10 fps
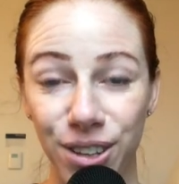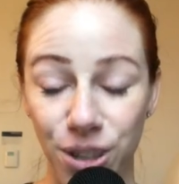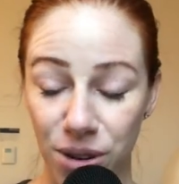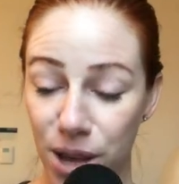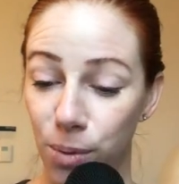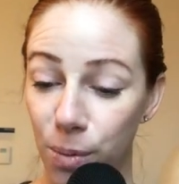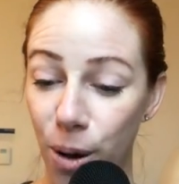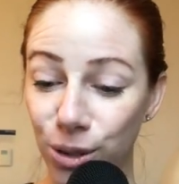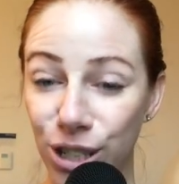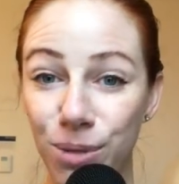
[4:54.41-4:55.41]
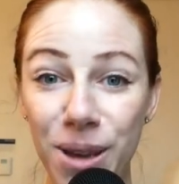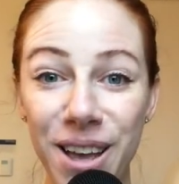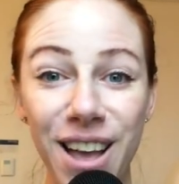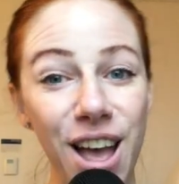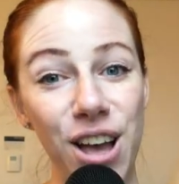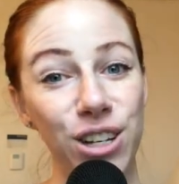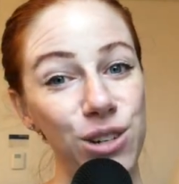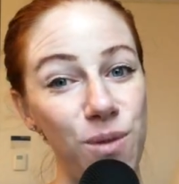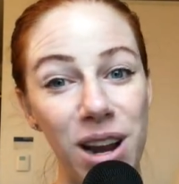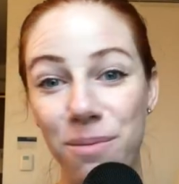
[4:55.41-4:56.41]
So he proposed to me.
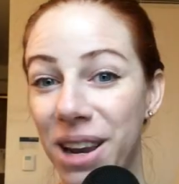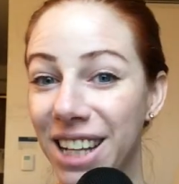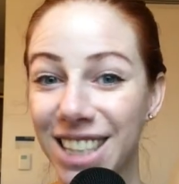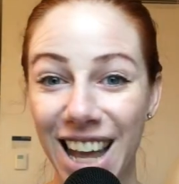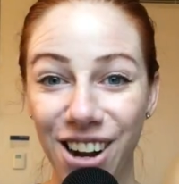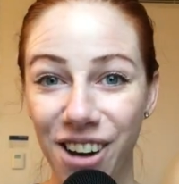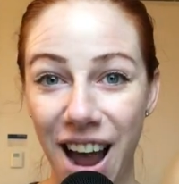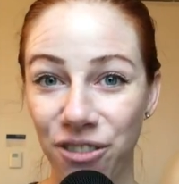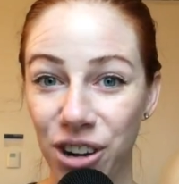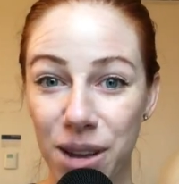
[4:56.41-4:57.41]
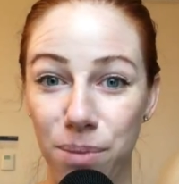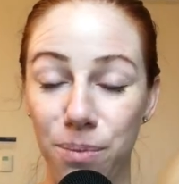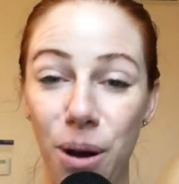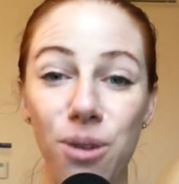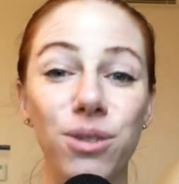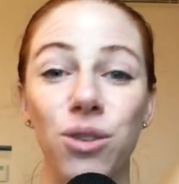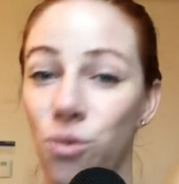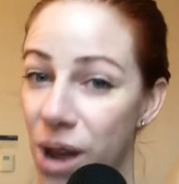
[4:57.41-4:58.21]
20 minutes later, after he proposed,